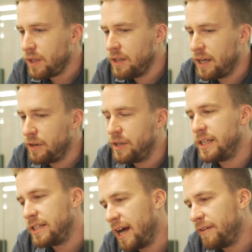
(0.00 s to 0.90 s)
They don't
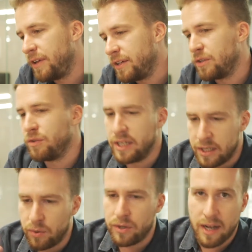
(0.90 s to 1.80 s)
need to have that degree
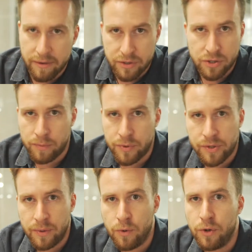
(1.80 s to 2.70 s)
in order to have the job that
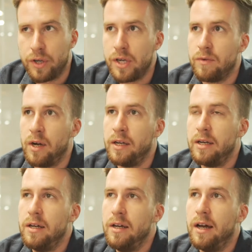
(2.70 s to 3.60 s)
they're working, right?
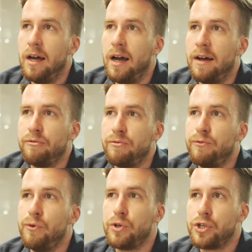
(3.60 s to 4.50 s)

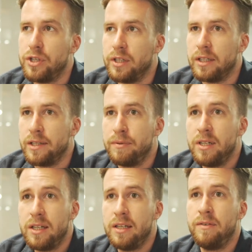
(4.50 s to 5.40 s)
Unfortunately,
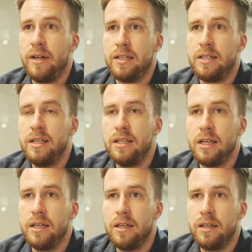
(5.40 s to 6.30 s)
particularly around
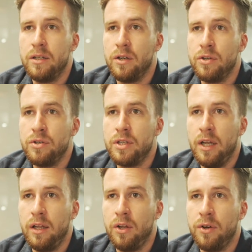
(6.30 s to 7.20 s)
Sydney, you
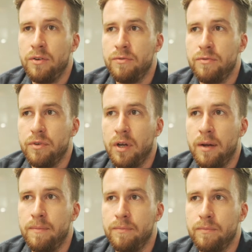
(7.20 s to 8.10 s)
see a lot of
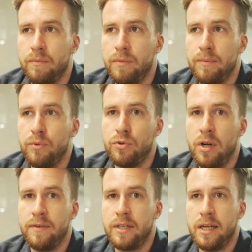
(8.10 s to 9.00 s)
people
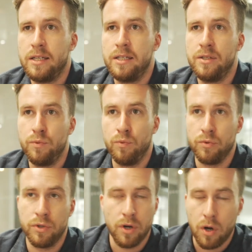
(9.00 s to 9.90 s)
driving taxis
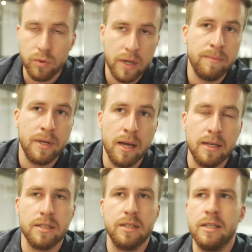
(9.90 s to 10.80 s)
that hold
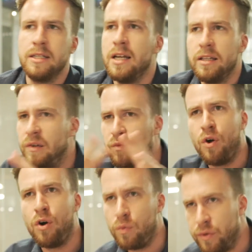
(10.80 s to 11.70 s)
MBAs, and there's nothing
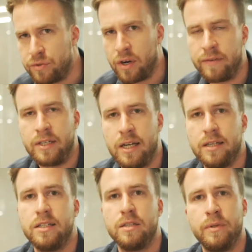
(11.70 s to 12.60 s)
wrong with driving
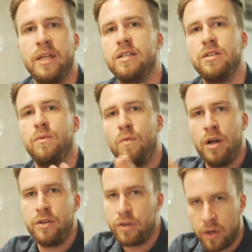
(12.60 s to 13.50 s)
taxis, but that's not why
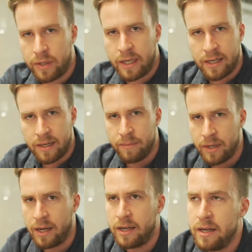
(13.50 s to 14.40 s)
you go and get an
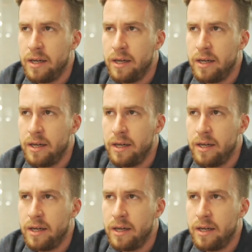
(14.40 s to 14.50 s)
MBA.